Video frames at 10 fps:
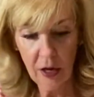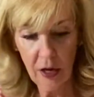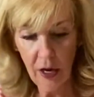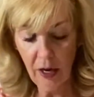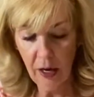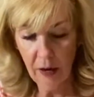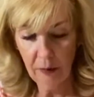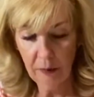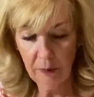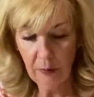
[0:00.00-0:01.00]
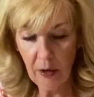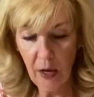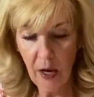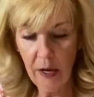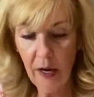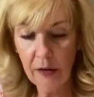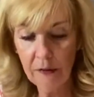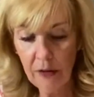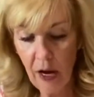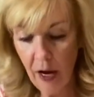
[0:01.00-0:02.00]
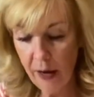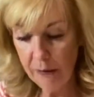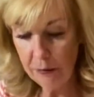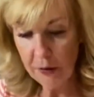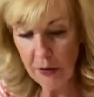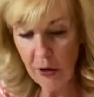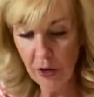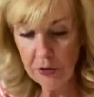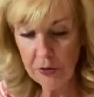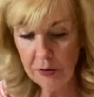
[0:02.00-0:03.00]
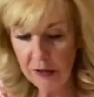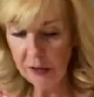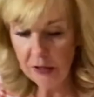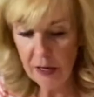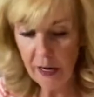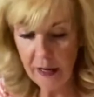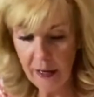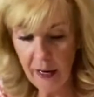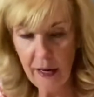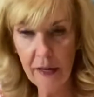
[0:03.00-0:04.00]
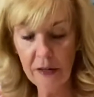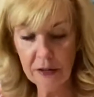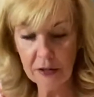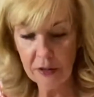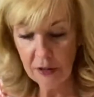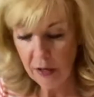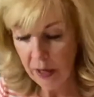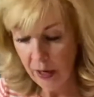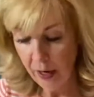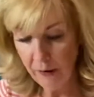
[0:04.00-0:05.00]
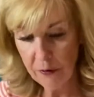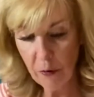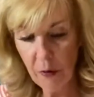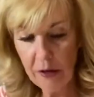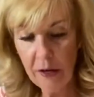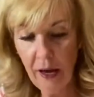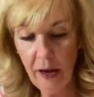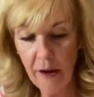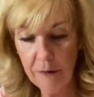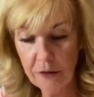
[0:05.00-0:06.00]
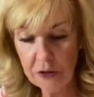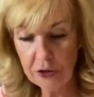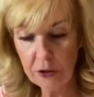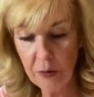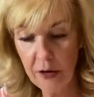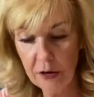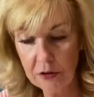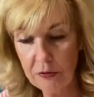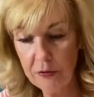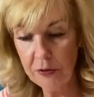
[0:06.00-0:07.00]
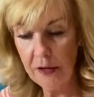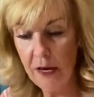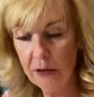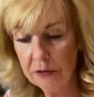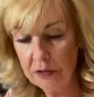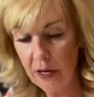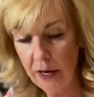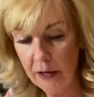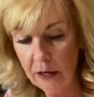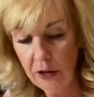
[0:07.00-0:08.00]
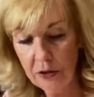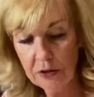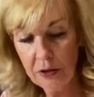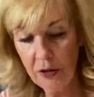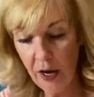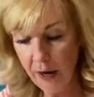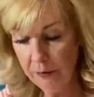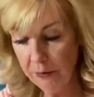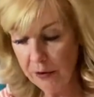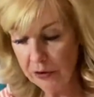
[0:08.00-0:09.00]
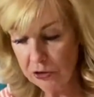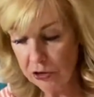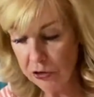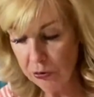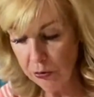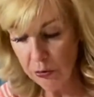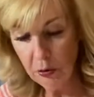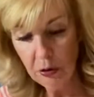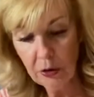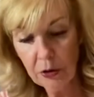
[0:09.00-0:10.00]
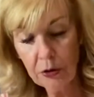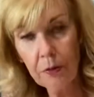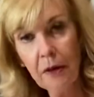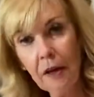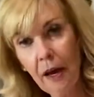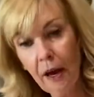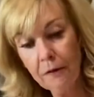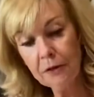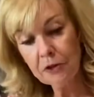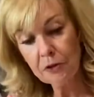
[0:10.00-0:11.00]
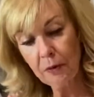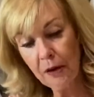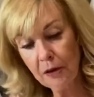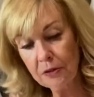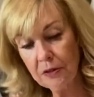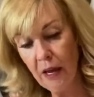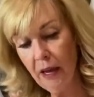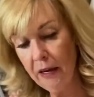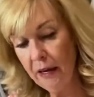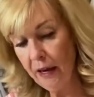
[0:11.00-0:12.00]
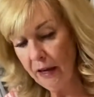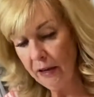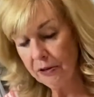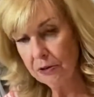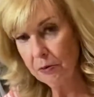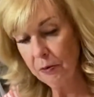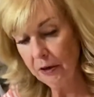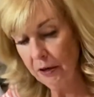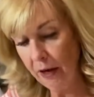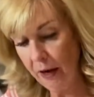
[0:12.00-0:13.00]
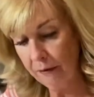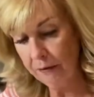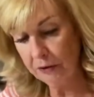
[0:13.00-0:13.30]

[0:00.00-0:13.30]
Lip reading: out of the ivory, you also need to cut 8 of the 1.5-inch squares for the outside. So the ivory is 2 3.5-inch squares and 8 1.5-inch